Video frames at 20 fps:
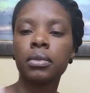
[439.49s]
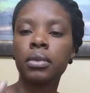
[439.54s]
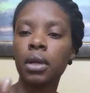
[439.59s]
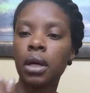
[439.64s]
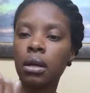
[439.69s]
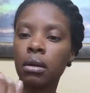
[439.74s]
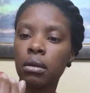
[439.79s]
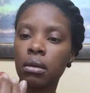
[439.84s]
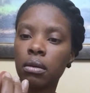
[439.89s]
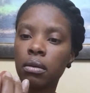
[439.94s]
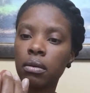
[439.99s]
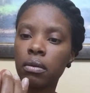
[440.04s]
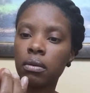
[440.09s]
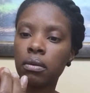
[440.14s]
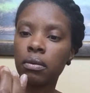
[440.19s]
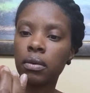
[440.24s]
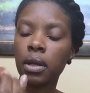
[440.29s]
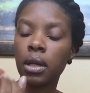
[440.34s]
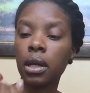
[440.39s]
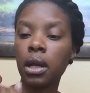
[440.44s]
I don't know,
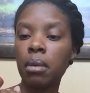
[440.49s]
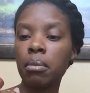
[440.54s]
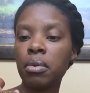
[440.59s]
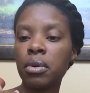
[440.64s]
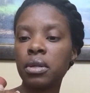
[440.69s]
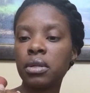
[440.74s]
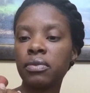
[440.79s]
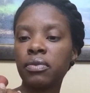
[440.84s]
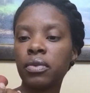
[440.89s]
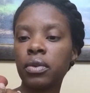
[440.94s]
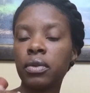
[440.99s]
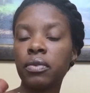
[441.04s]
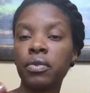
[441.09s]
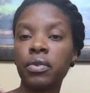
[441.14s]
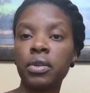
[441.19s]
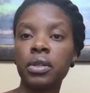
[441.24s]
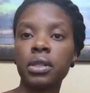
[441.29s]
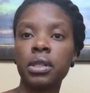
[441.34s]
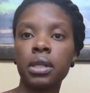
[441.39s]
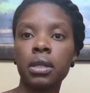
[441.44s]
the number is
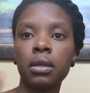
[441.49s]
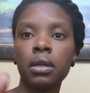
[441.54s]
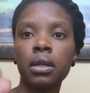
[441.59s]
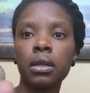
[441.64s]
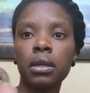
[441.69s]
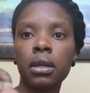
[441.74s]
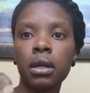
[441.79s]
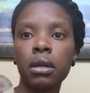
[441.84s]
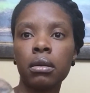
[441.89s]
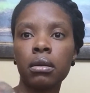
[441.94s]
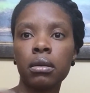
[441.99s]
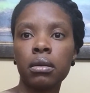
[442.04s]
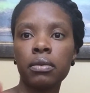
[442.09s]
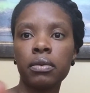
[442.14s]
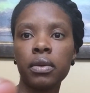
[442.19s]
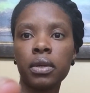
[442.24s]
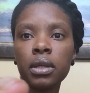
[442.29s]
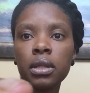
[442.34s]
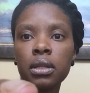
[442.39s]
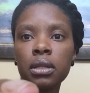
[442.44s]
440. I don't know if
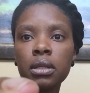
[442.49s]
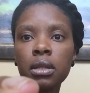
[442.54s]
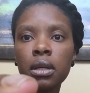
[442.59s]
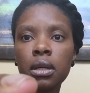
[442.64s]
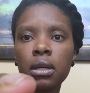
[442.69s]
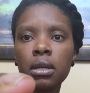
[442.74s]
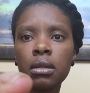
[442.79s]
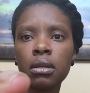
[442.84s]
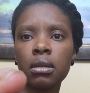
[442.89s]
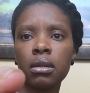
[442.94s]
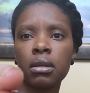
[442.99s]
you can see it